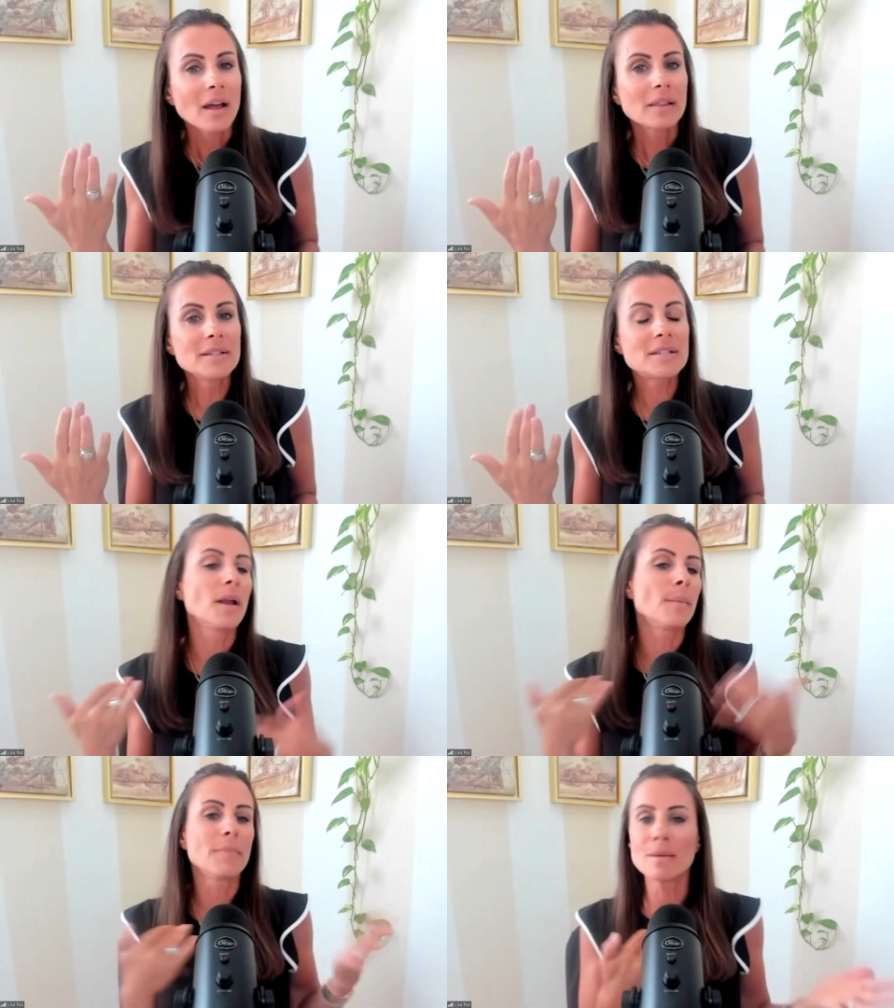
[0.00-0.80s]

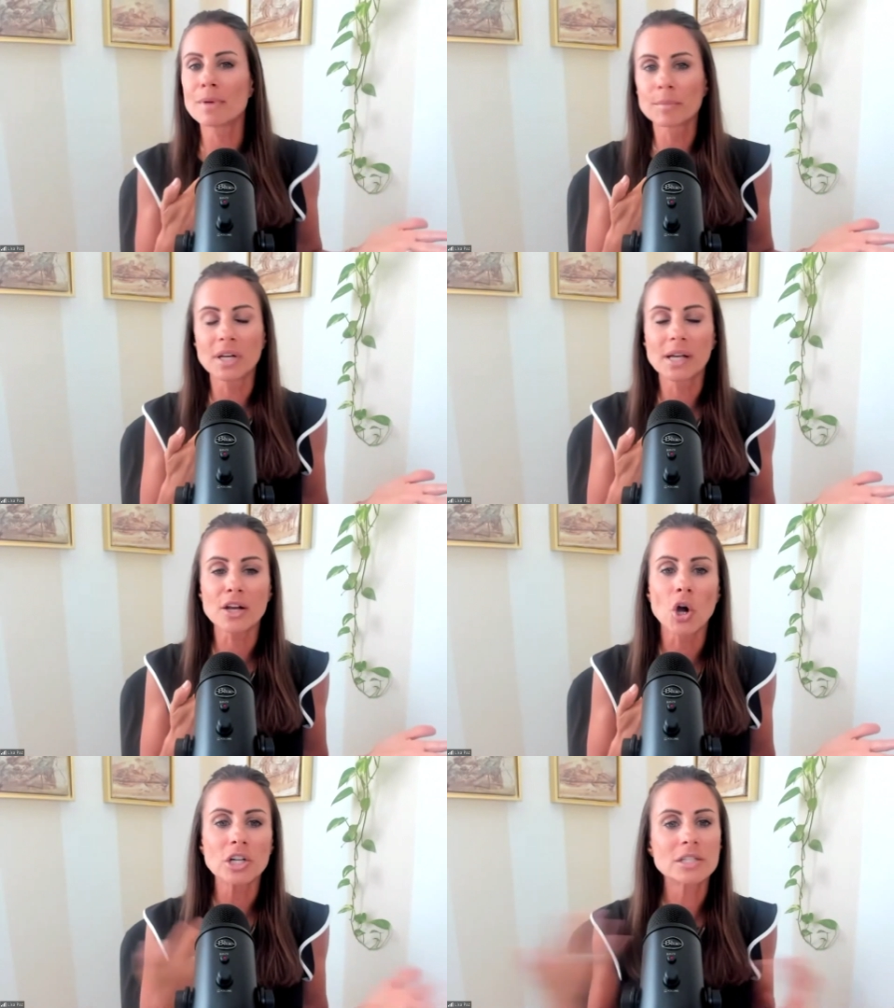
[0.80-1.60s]
listen, maybe I'm going to get
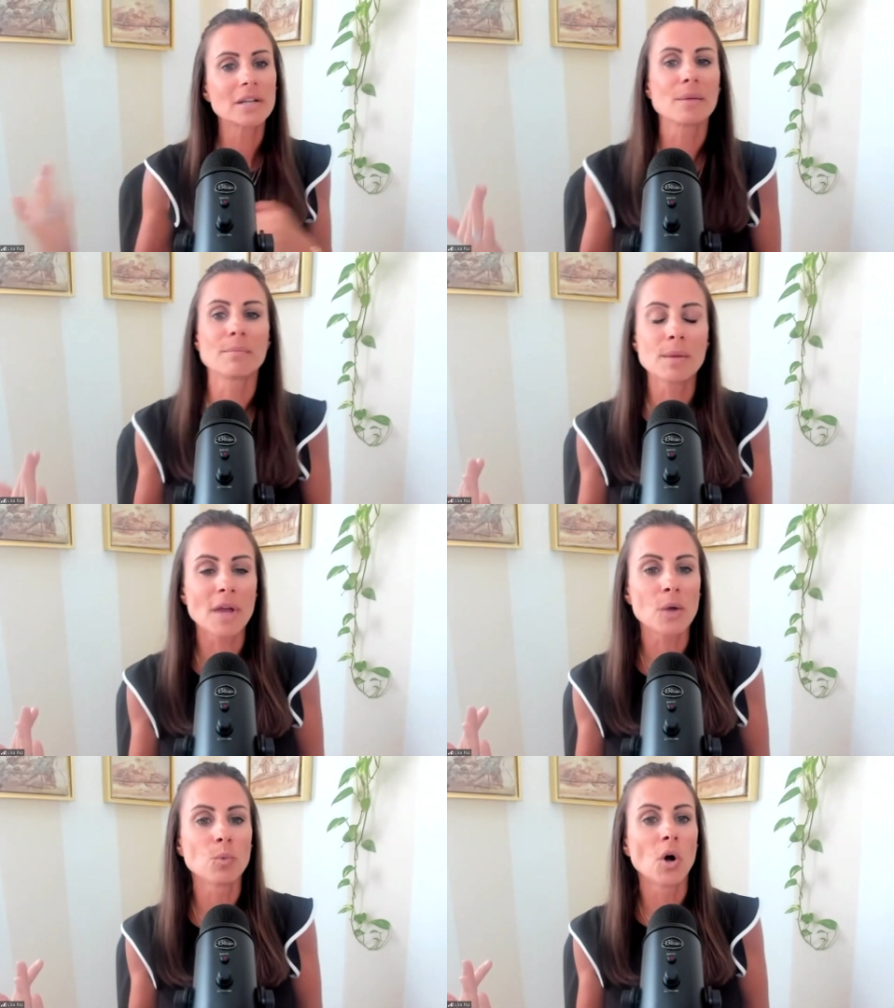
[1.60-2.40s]
hard tonight, maybe
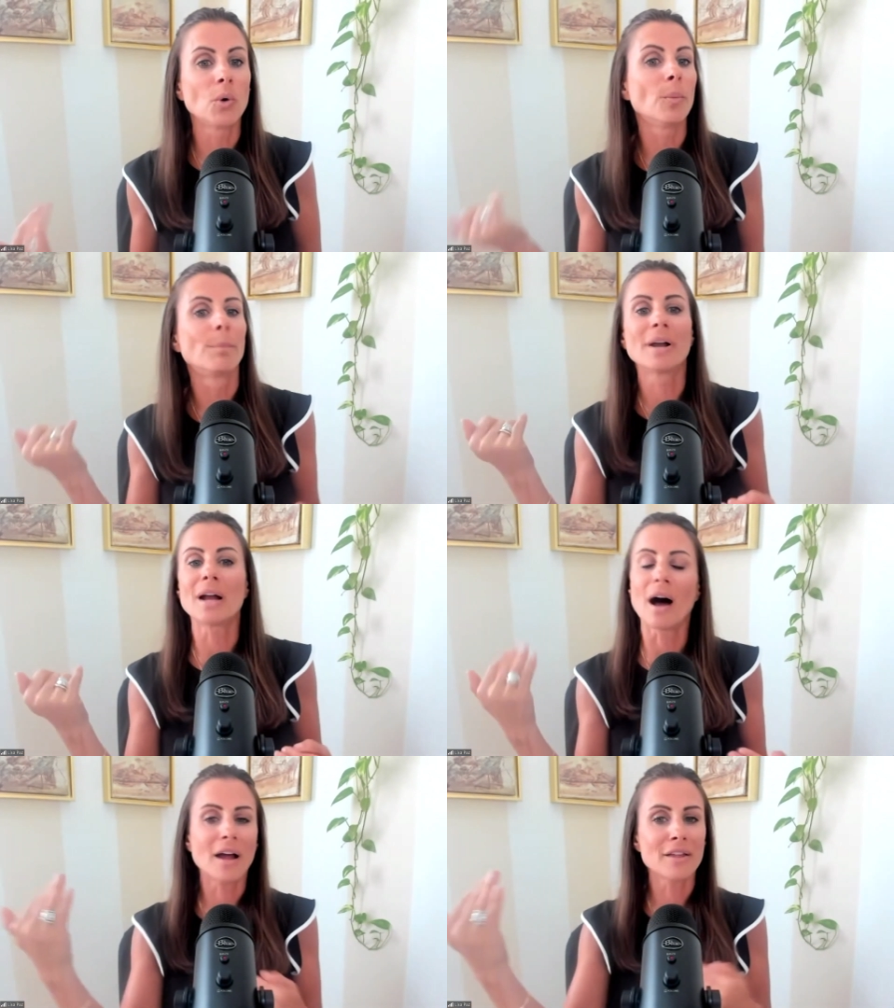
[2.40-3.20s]
I won't, but
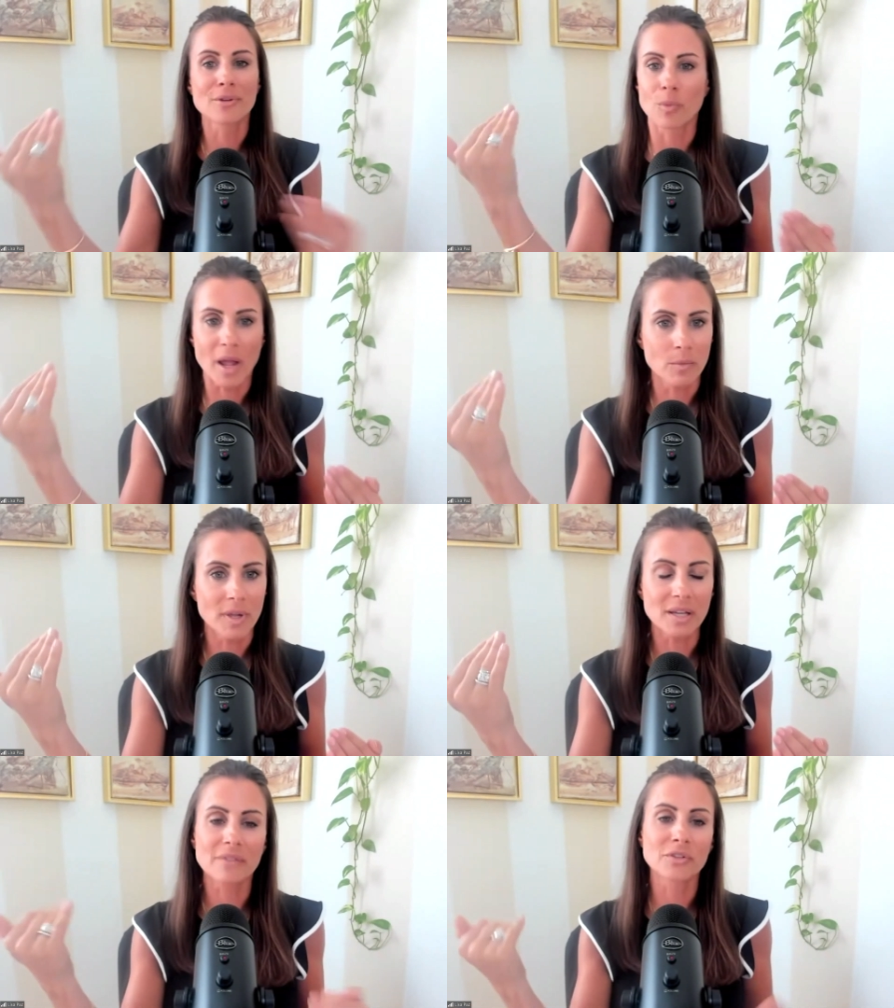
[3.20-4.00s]
either way we
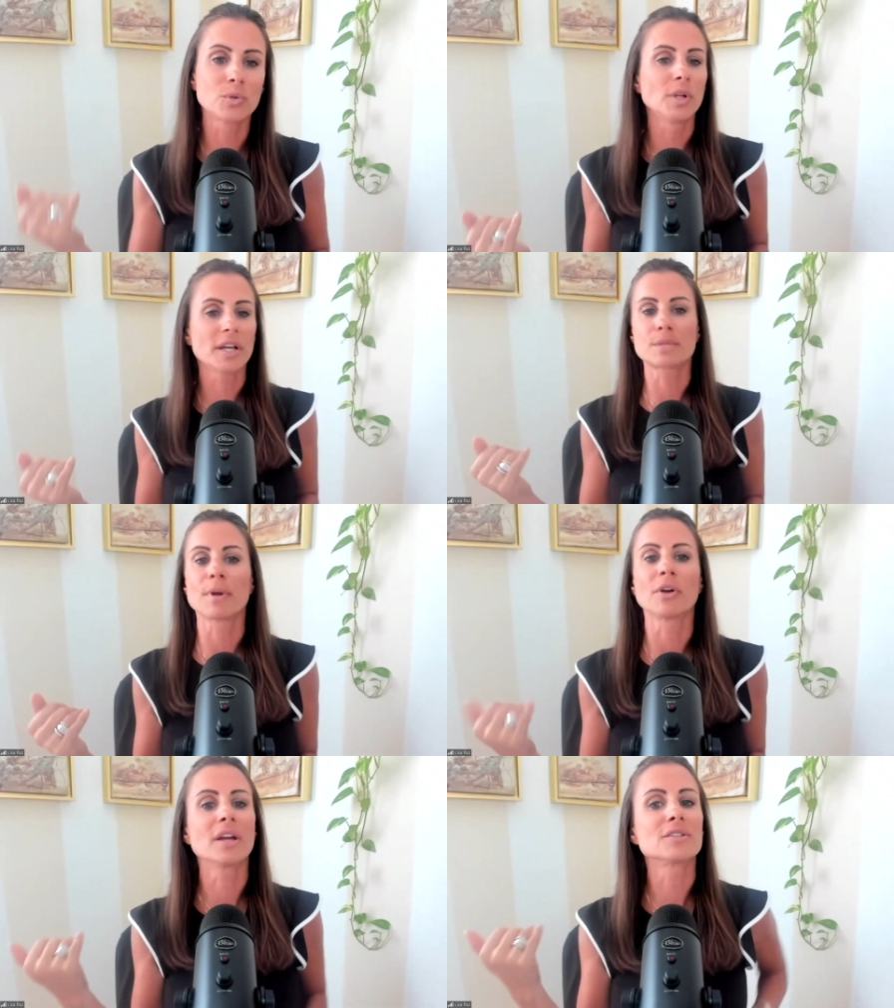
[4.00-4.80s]
can have a cool
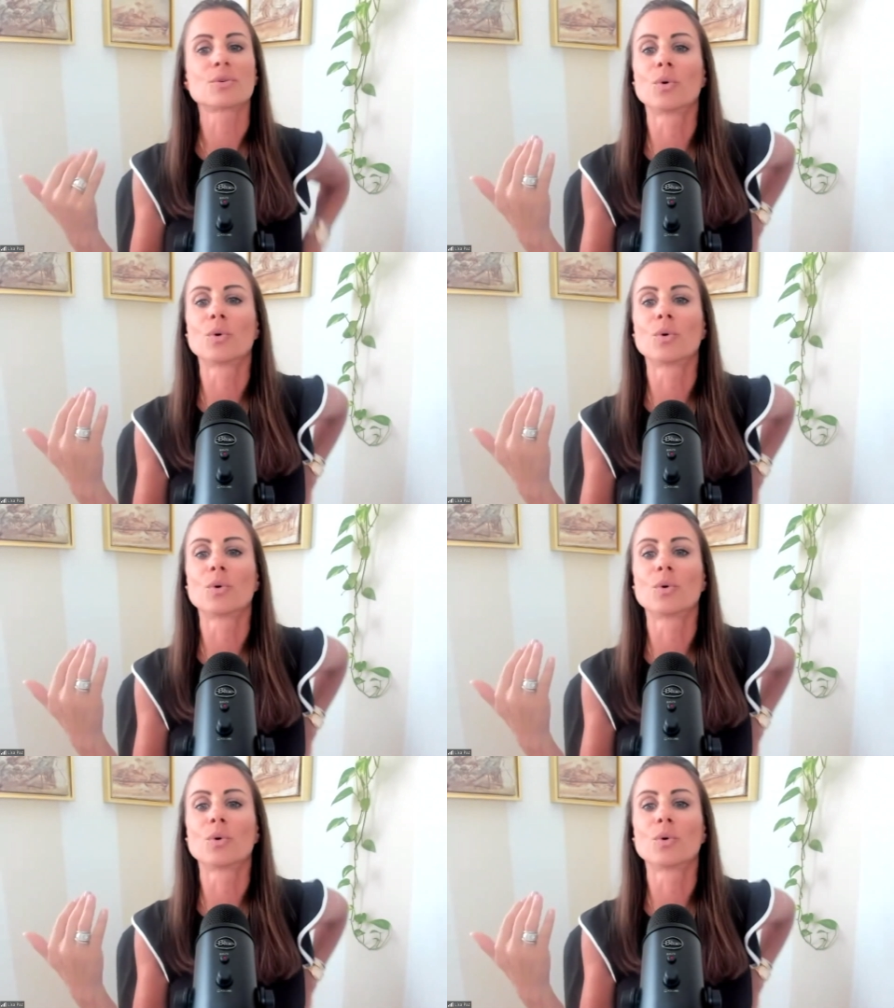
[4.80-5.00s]
experience.